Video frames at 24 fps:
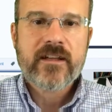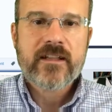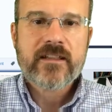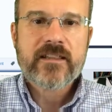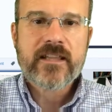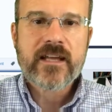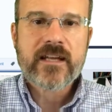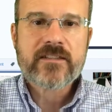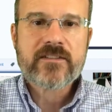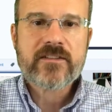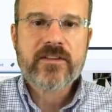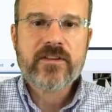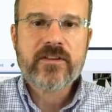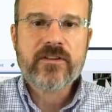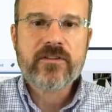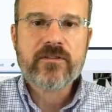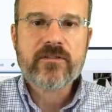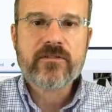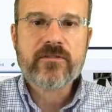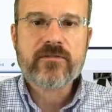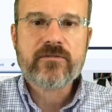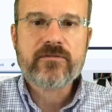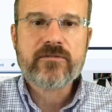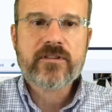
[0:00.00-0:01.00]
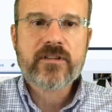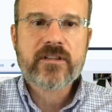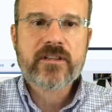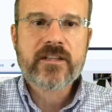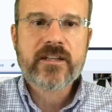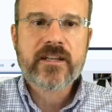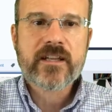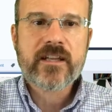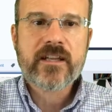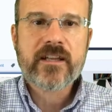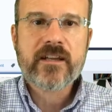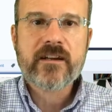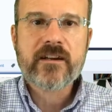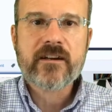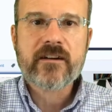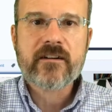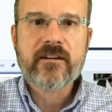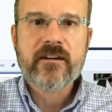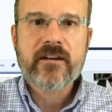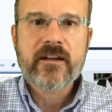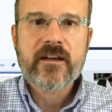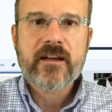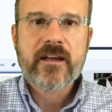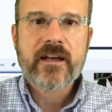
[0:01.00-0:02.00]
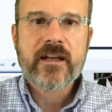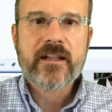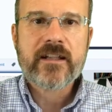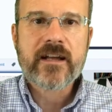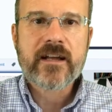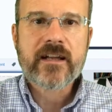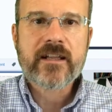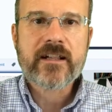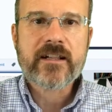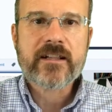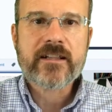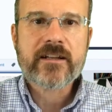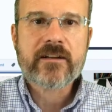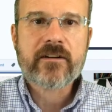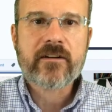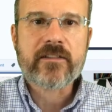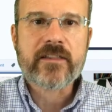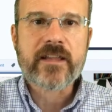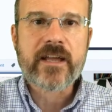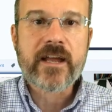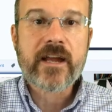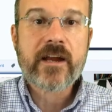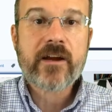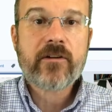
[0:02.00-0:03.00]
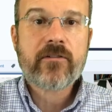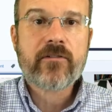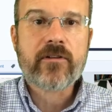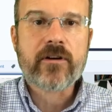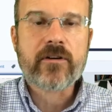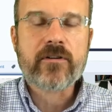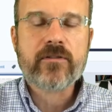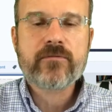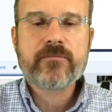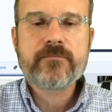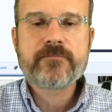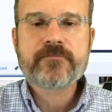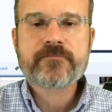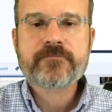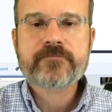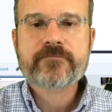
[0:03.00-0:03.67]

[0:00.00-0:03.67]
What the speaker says: That's huge. Click here, and I can click on the arrow,